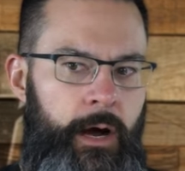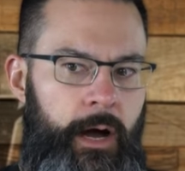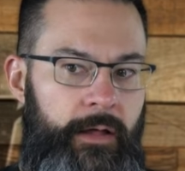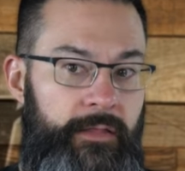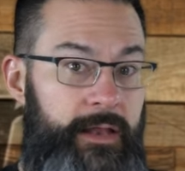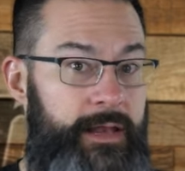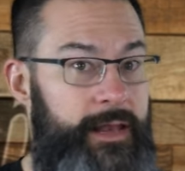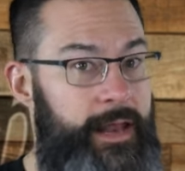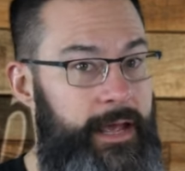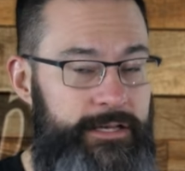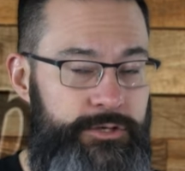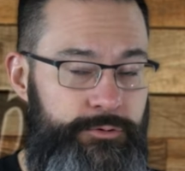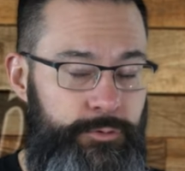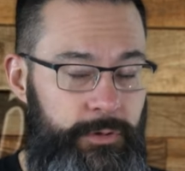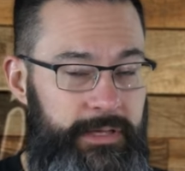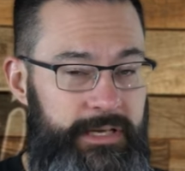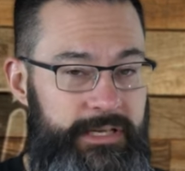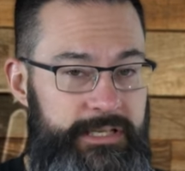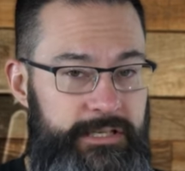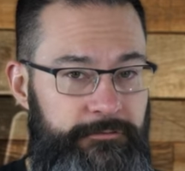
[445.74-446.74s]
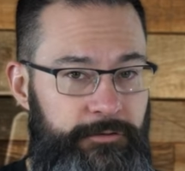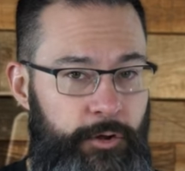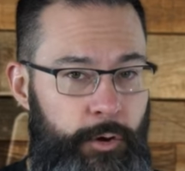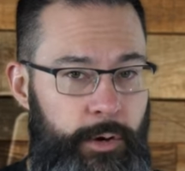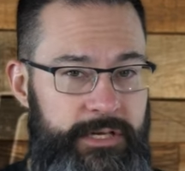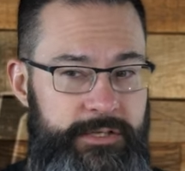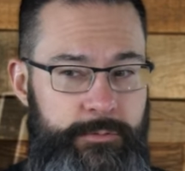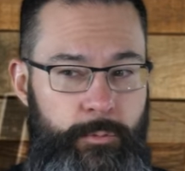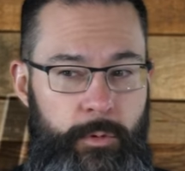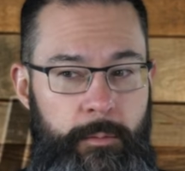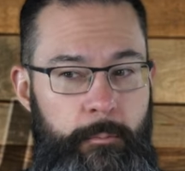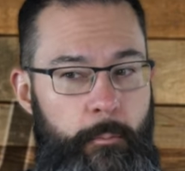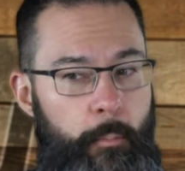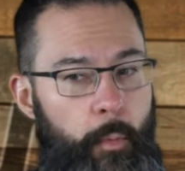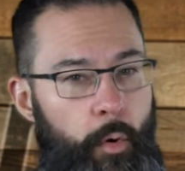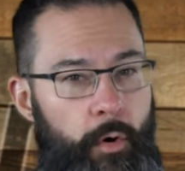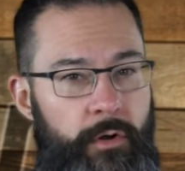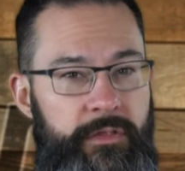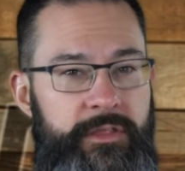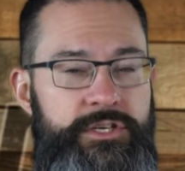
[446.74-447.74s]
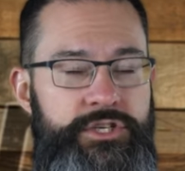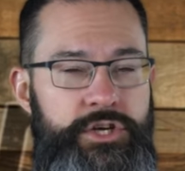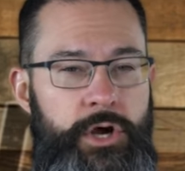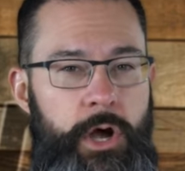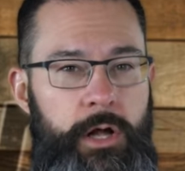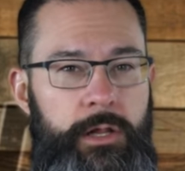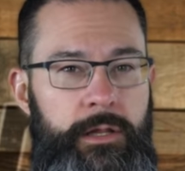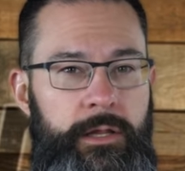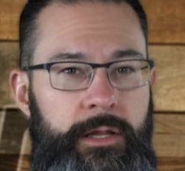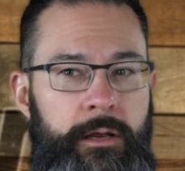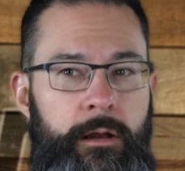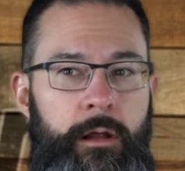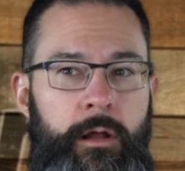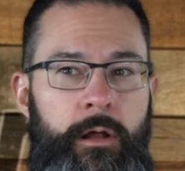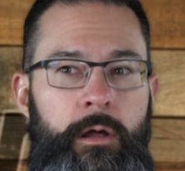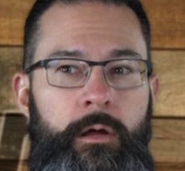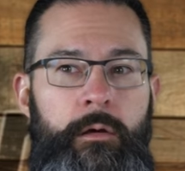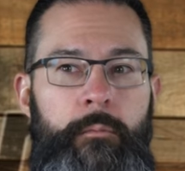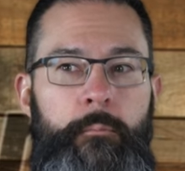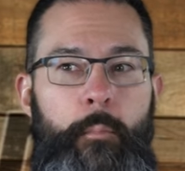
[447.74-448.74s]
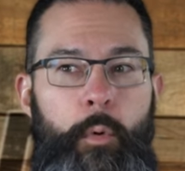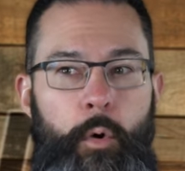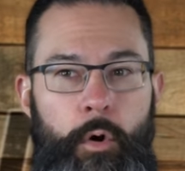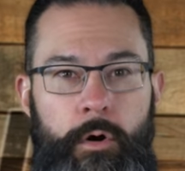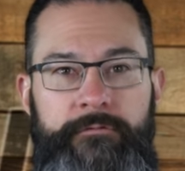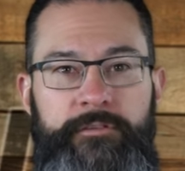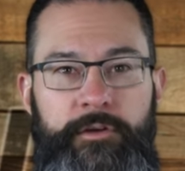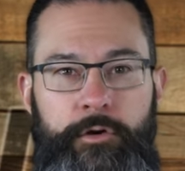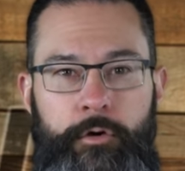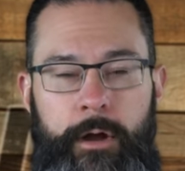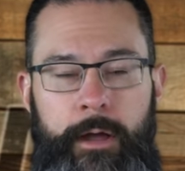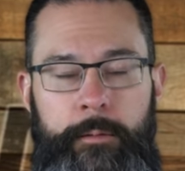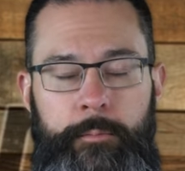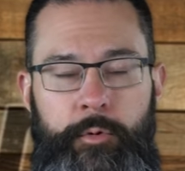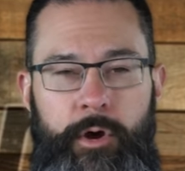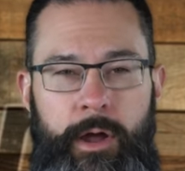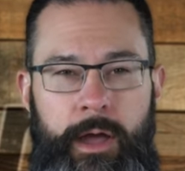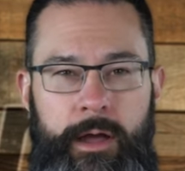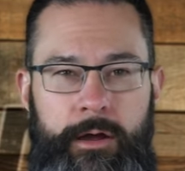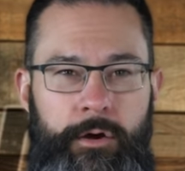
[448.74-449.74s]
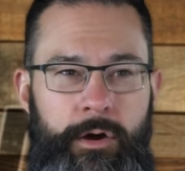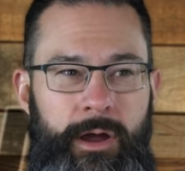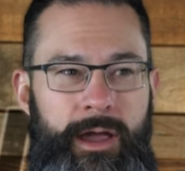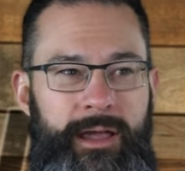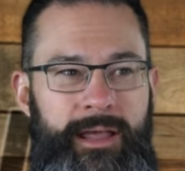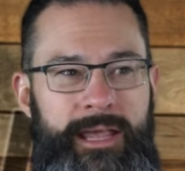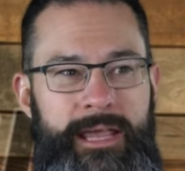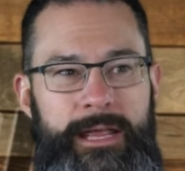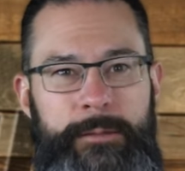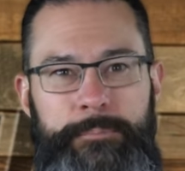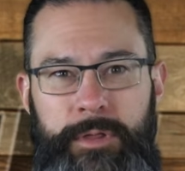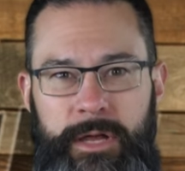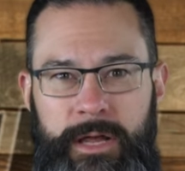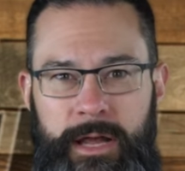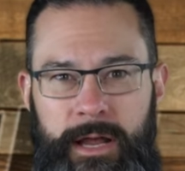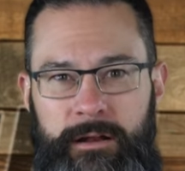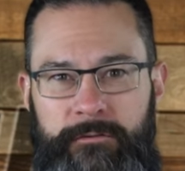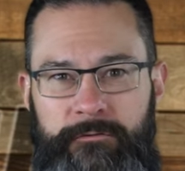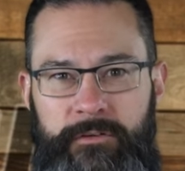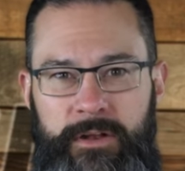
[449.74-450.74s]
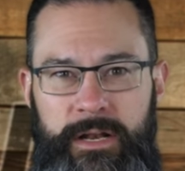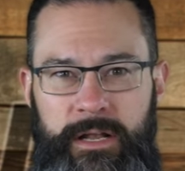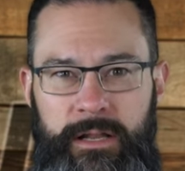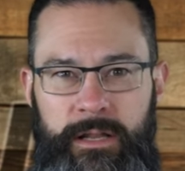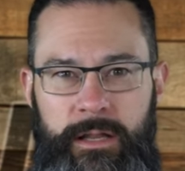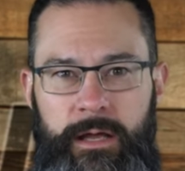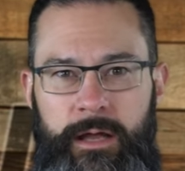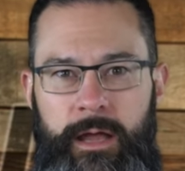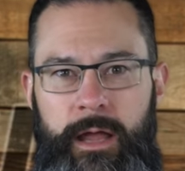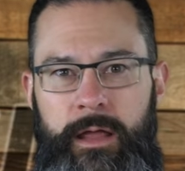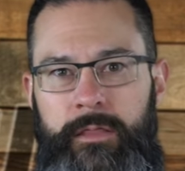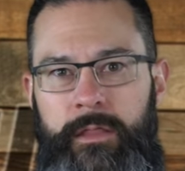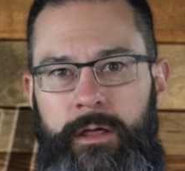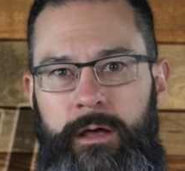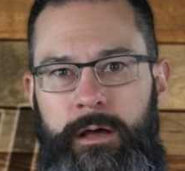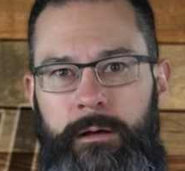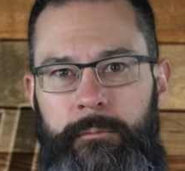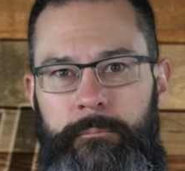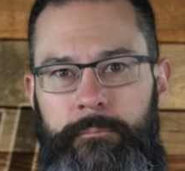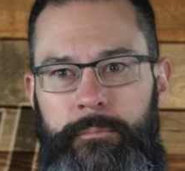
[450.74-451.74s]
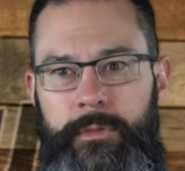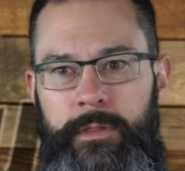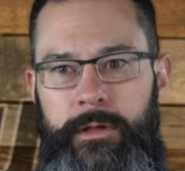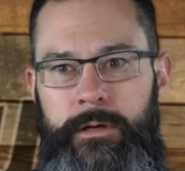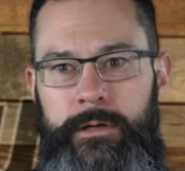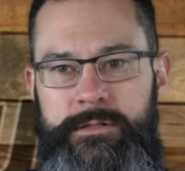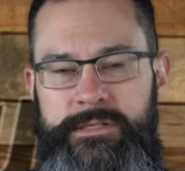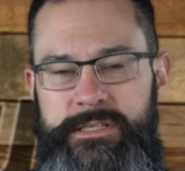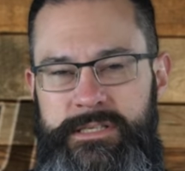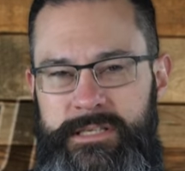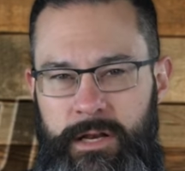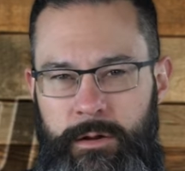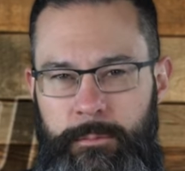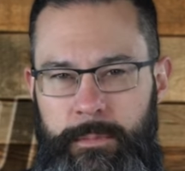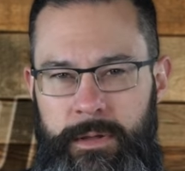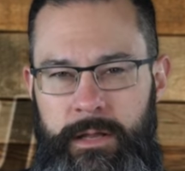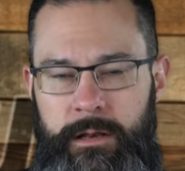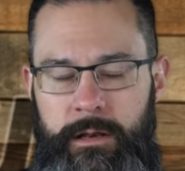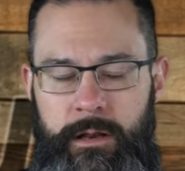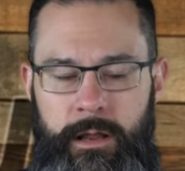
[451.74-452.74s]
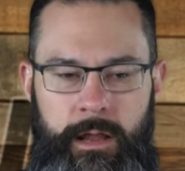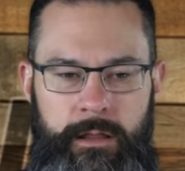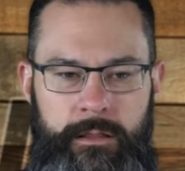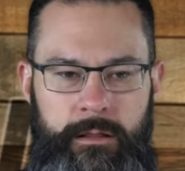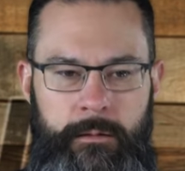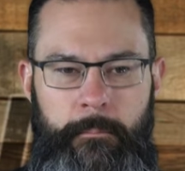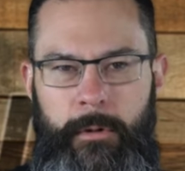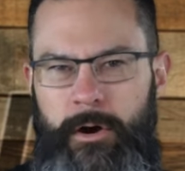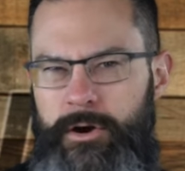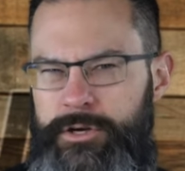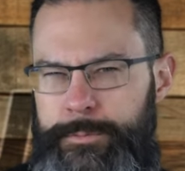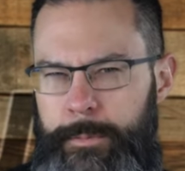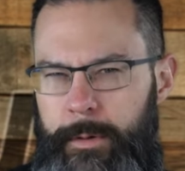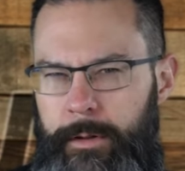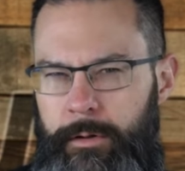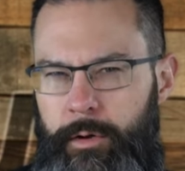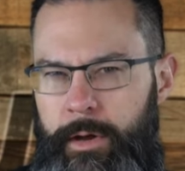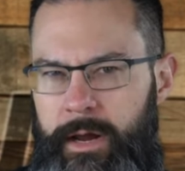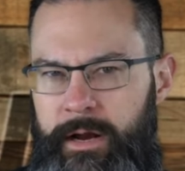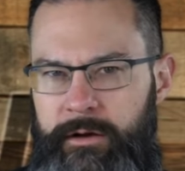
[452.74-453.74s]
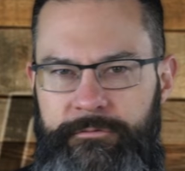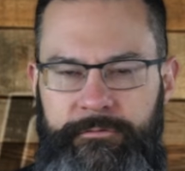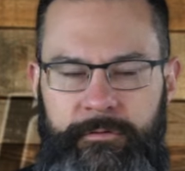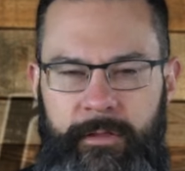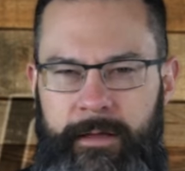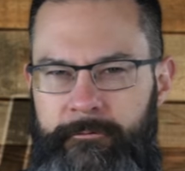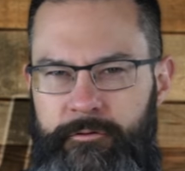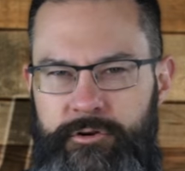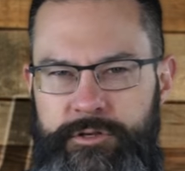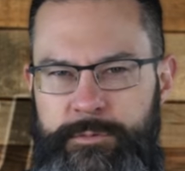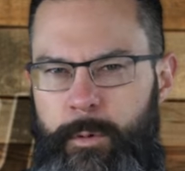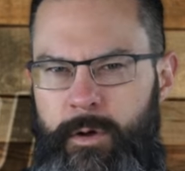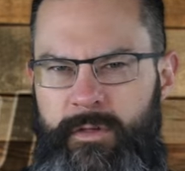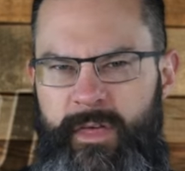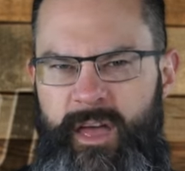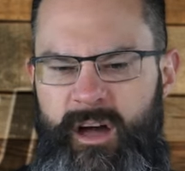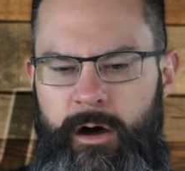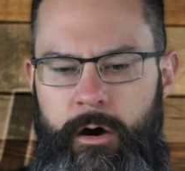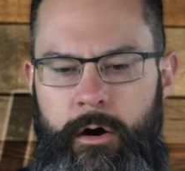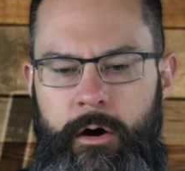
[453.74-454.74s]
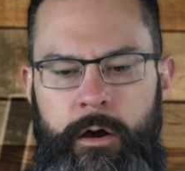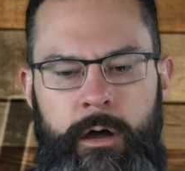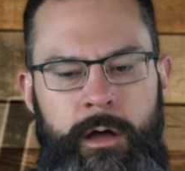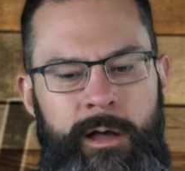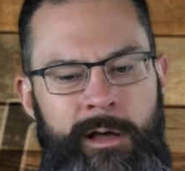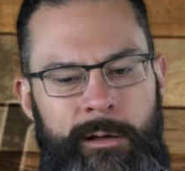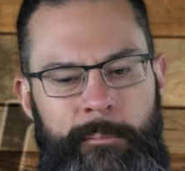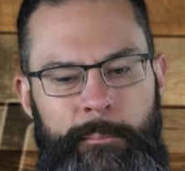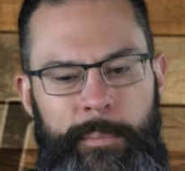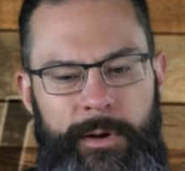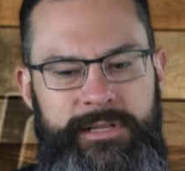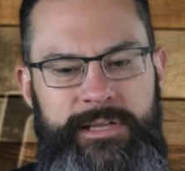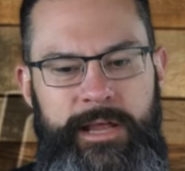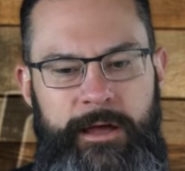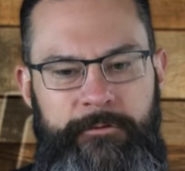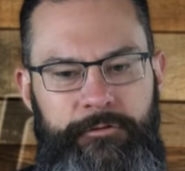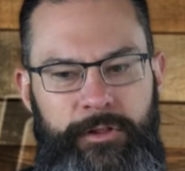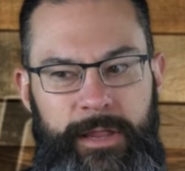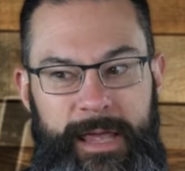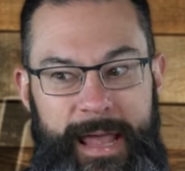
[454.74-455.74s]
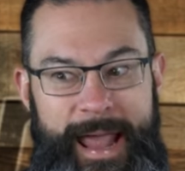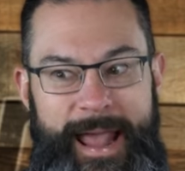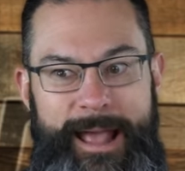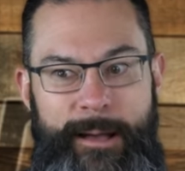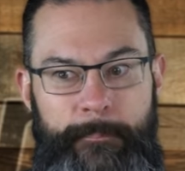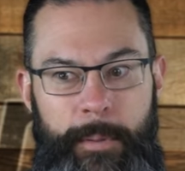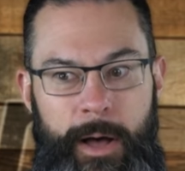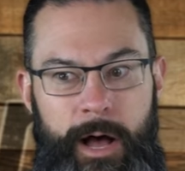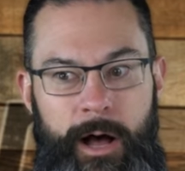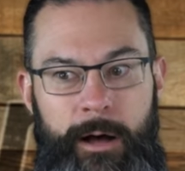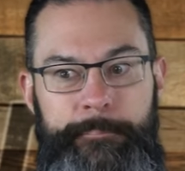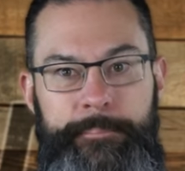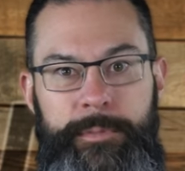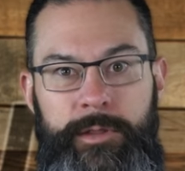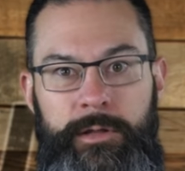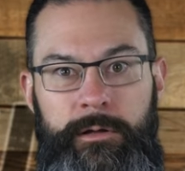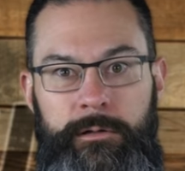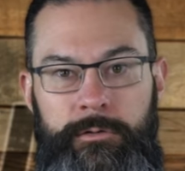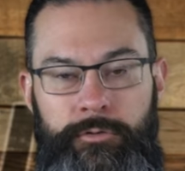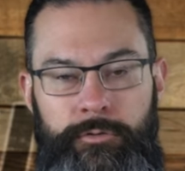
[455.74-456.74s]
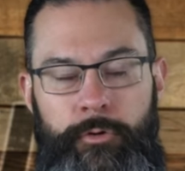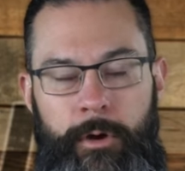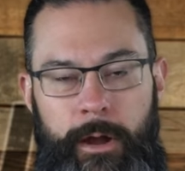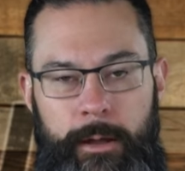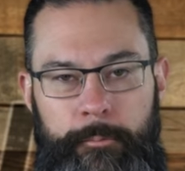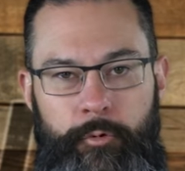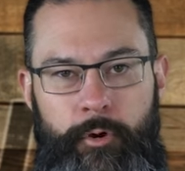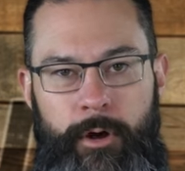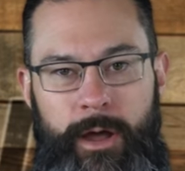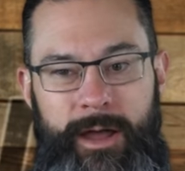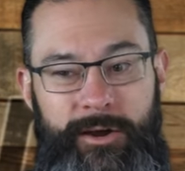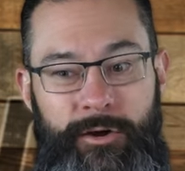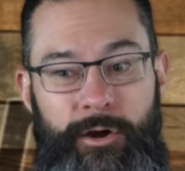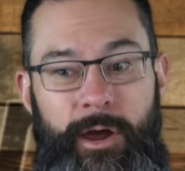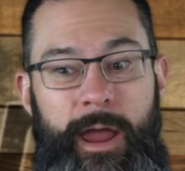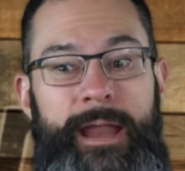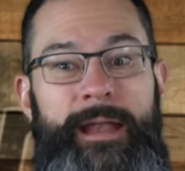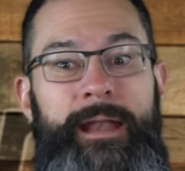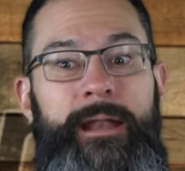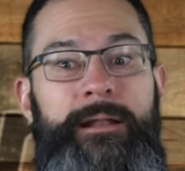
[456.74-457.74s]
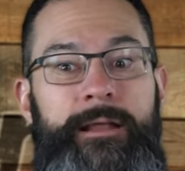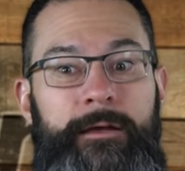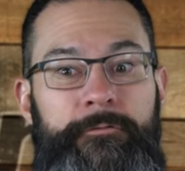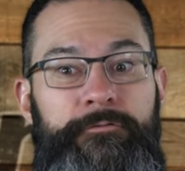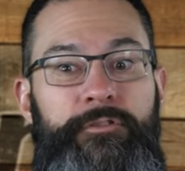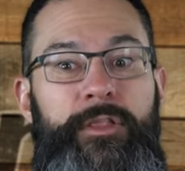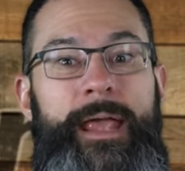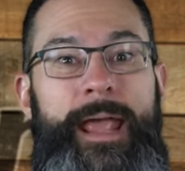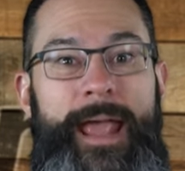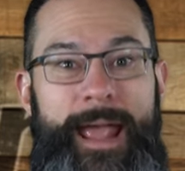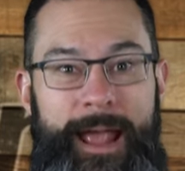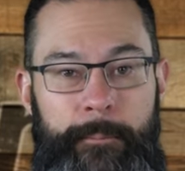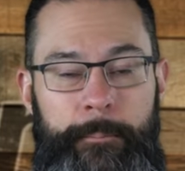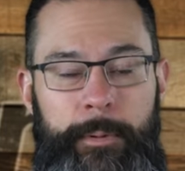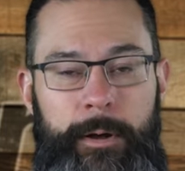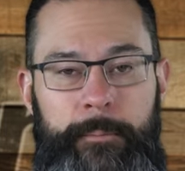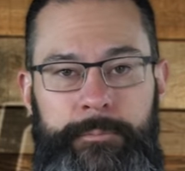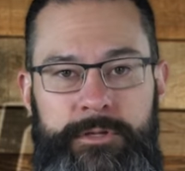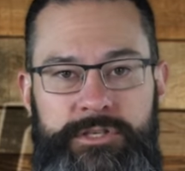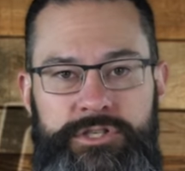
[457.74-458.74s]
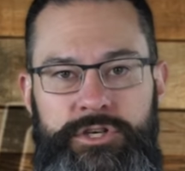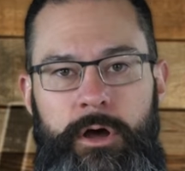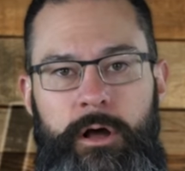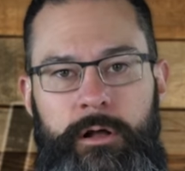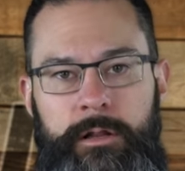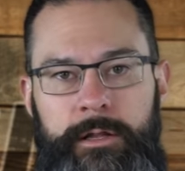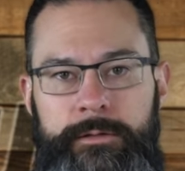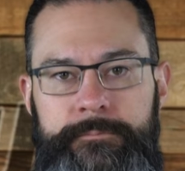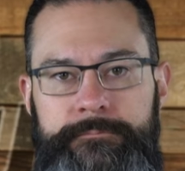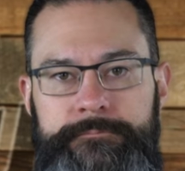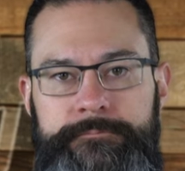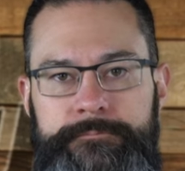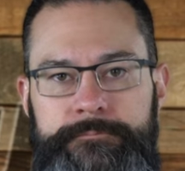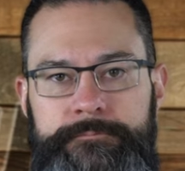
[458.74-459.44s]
on the next release, if there is one, more of the chocolate, more of the graham cracker and keep the kind of vanilla and the the cinnamon and the marshmallow kind of flavors where they are, but definitely amp up the graham cracker and definitely amp up the chocolate.